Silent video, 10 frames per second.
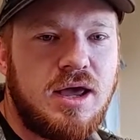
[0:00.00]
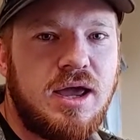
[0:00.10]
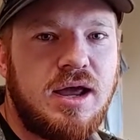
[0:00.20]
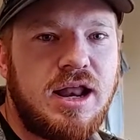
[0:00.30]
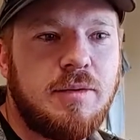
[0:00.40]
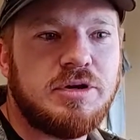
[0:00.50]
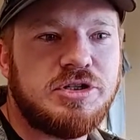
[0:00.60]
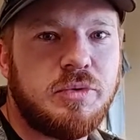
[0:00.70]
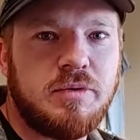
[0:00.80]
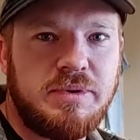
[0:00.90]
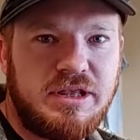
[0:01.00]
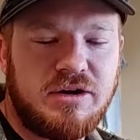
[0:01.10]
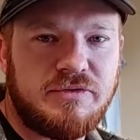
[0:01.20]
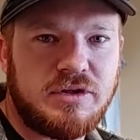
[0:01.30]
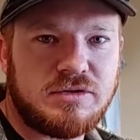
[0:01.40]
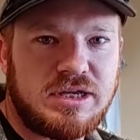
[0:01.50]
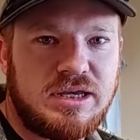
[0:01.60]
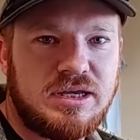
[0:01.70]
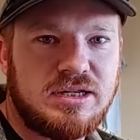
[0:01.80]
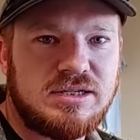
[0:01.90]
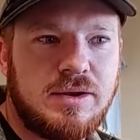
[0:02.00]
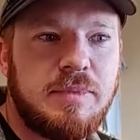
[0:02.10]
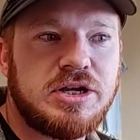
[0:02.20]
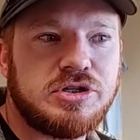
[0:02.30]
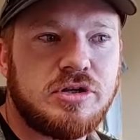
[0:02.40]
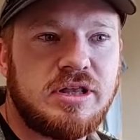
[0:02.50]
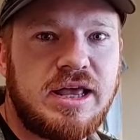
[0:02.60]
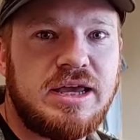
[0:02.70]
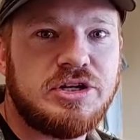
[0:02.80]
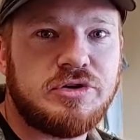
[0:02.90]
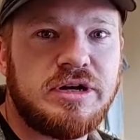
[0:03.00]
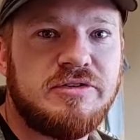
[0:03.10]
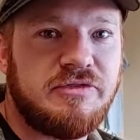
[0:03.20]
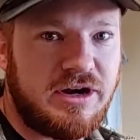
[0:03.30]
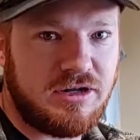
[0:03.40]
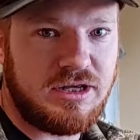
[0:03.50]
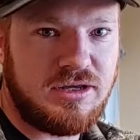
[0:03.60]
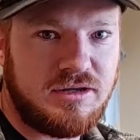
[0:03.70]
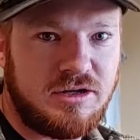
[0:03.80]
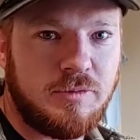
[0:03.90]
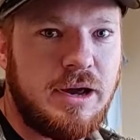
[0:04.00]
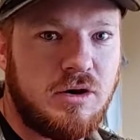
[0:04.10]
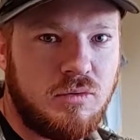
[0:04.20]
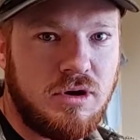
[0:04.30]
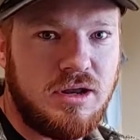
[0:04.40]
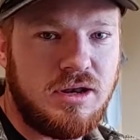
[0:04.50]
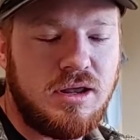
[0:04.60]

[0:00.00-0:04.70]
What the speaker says: and how much you want to be there for those kids and make sure that they get treated fairly, no matter what.